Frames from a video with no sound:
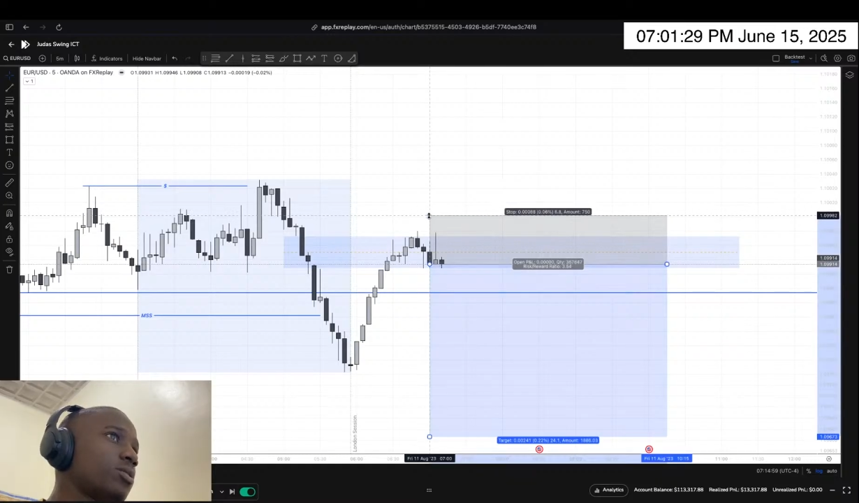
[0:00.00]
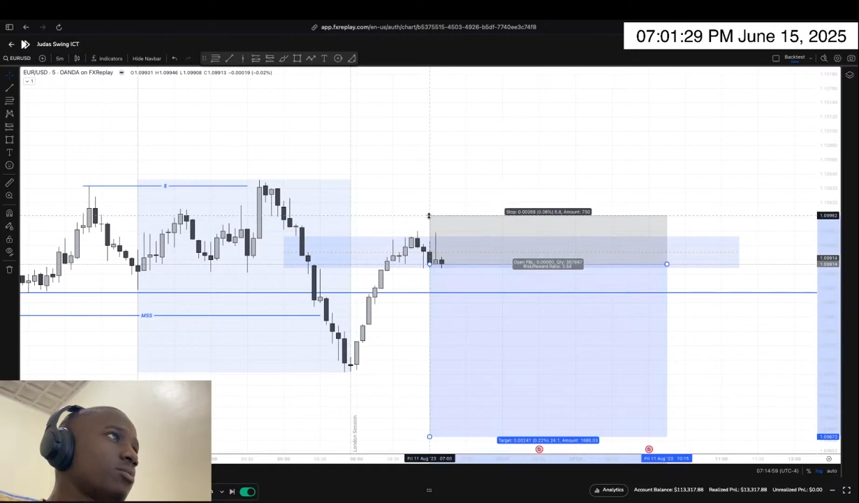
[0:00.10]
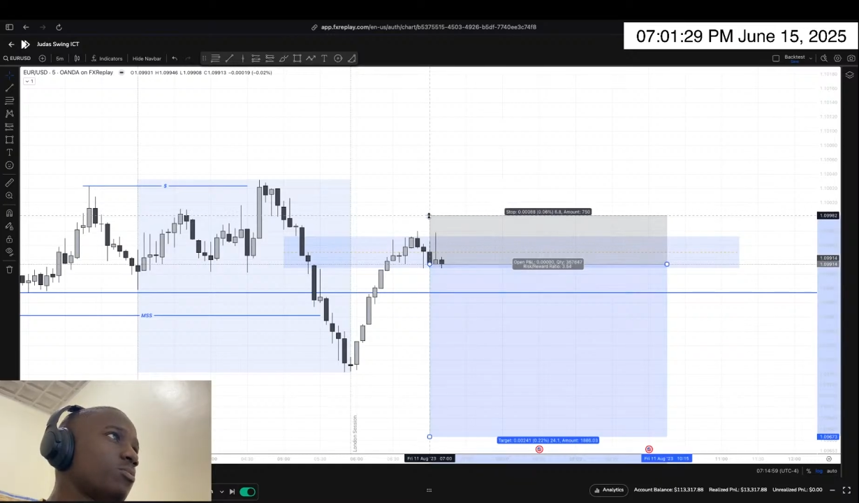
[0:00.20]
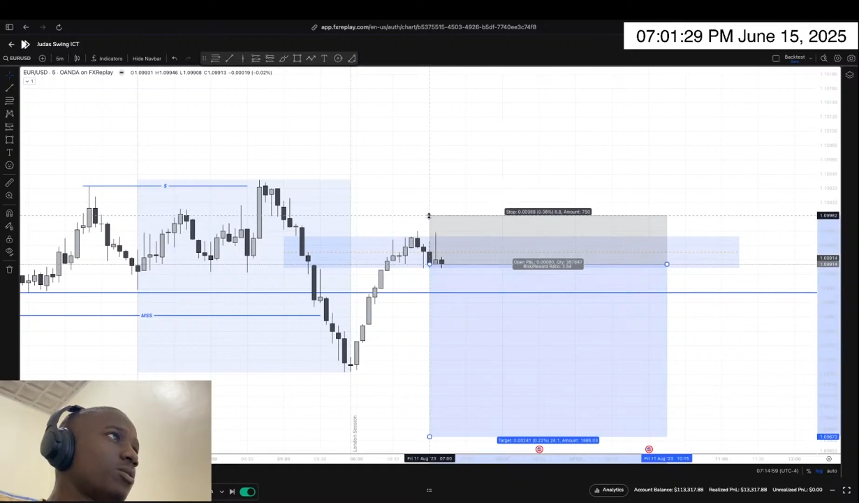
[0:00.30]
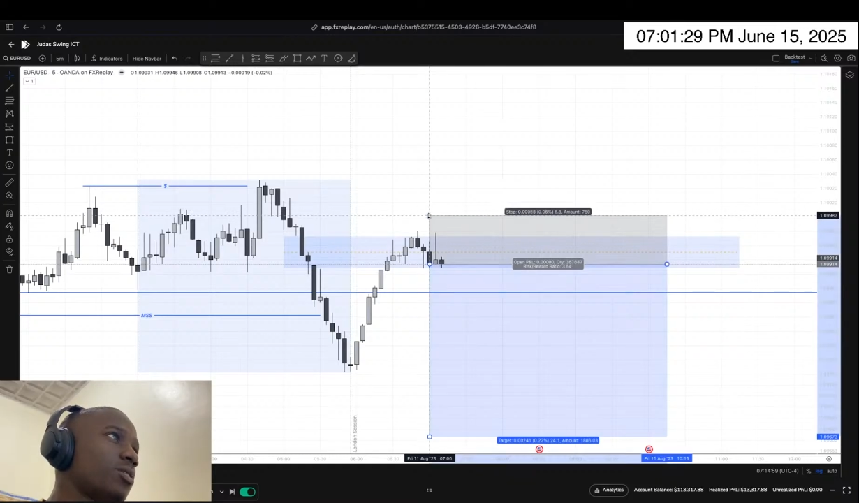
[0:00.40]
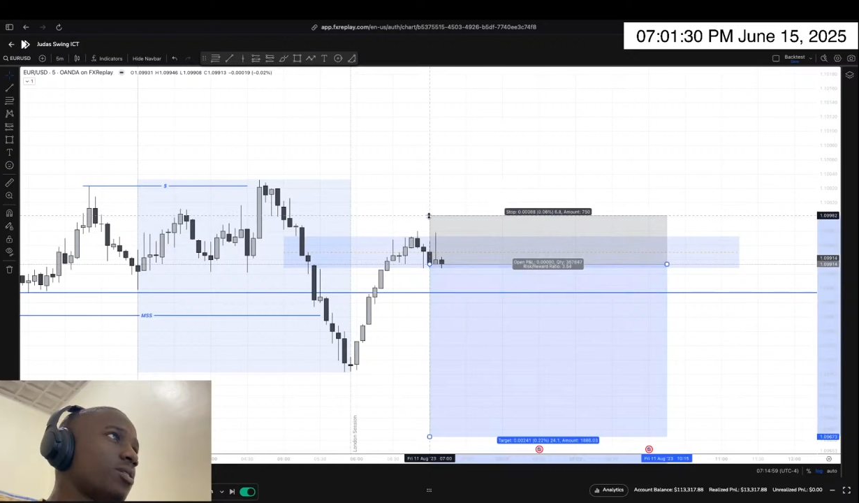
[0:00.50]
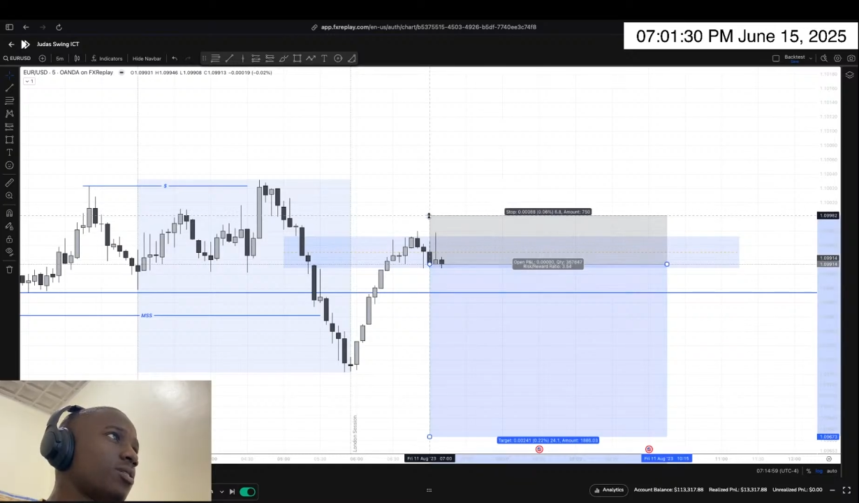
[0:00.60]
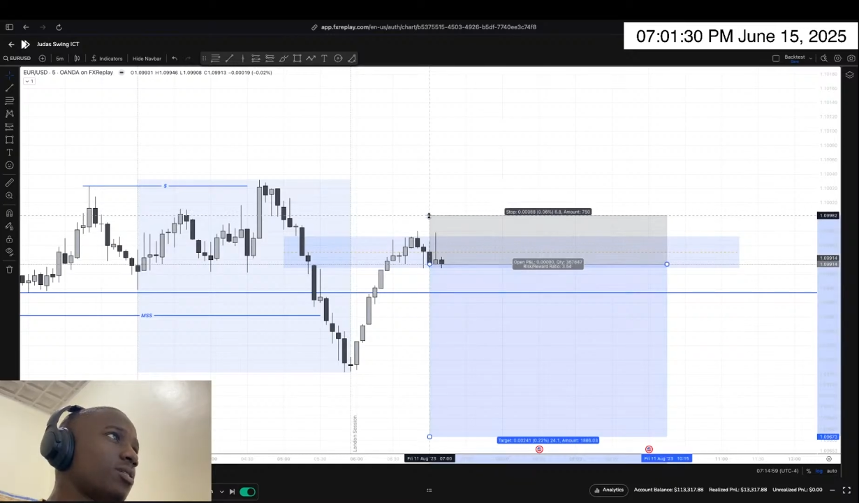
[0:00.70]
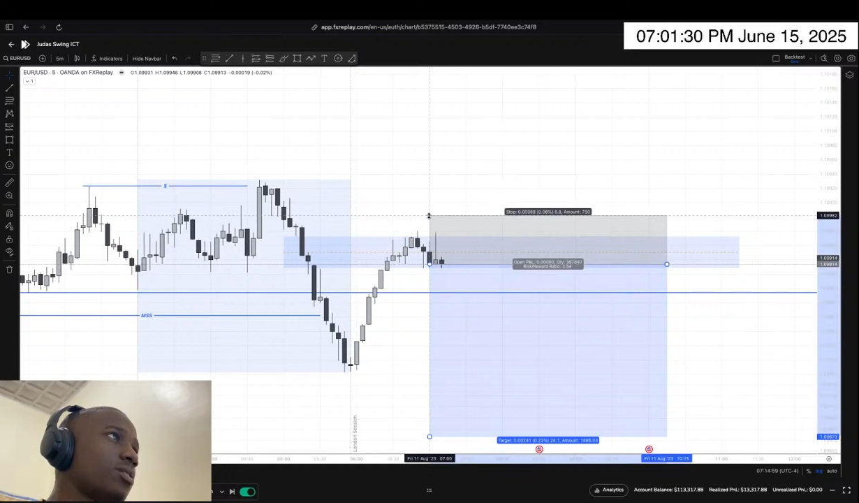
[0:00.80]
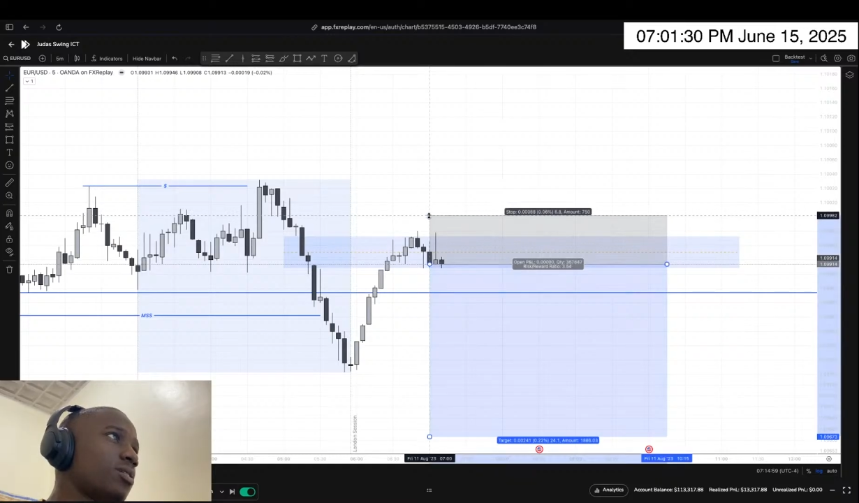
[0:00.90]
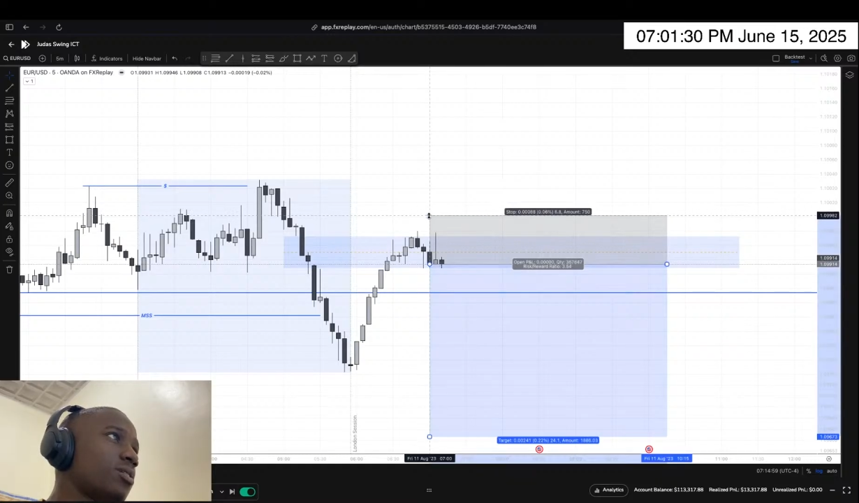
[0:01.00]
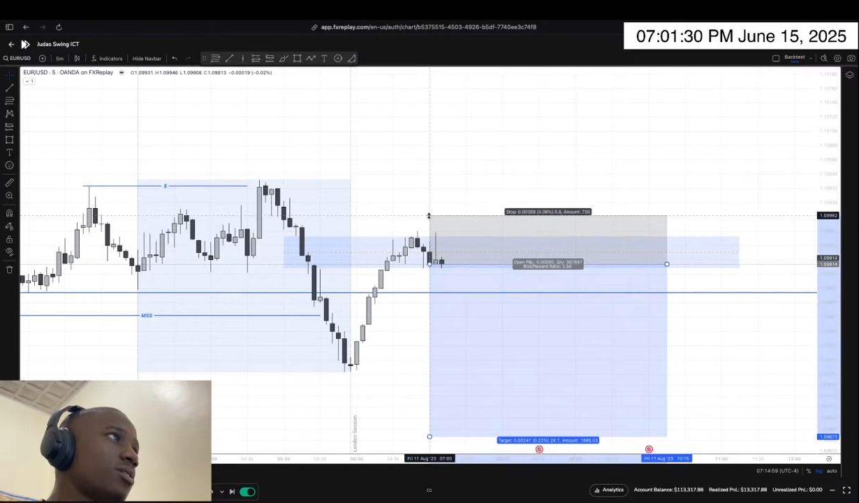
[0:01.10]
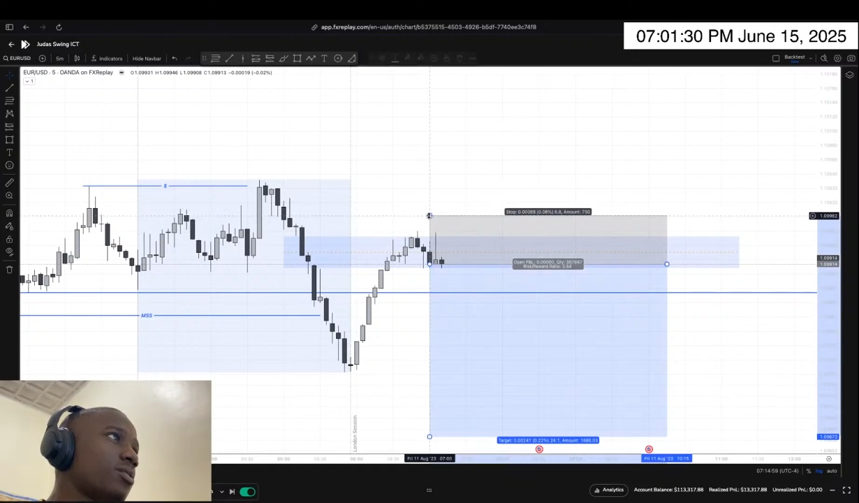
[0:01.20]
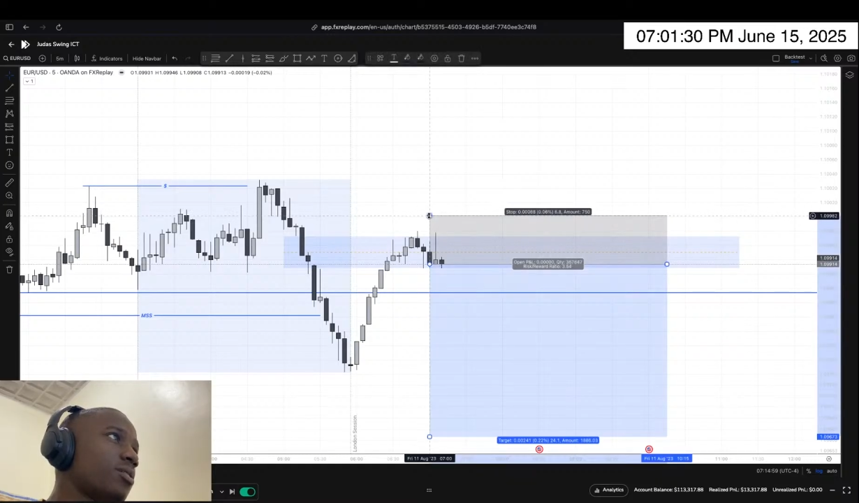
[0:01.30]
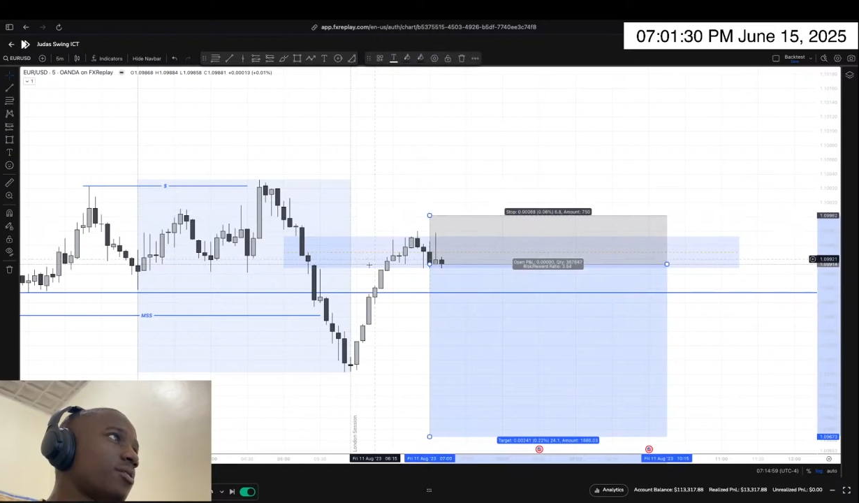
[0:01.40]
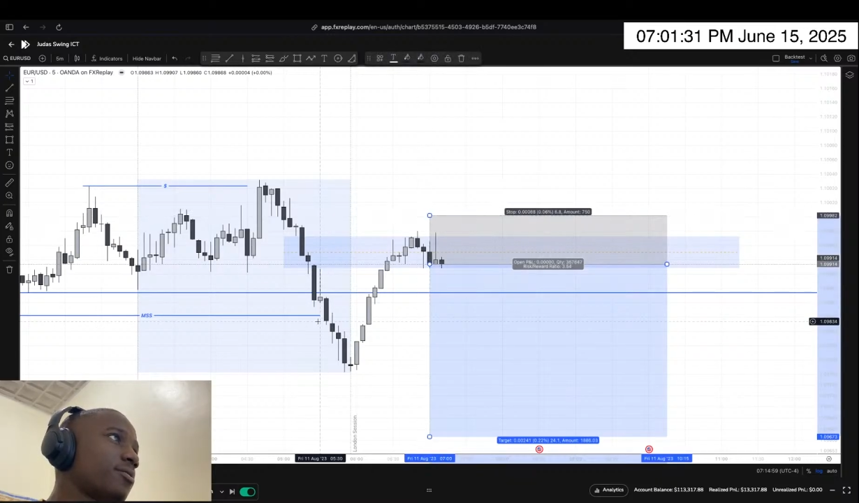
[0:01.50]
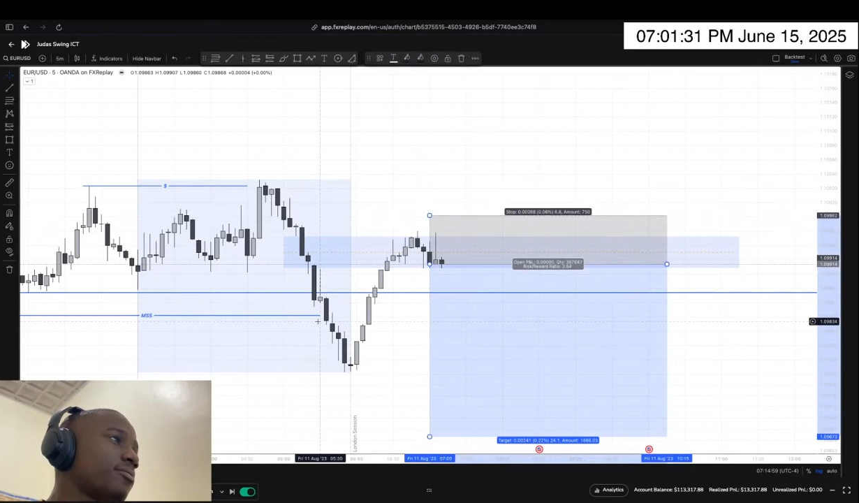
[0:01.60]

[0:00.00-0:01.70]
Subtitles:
somewhere there.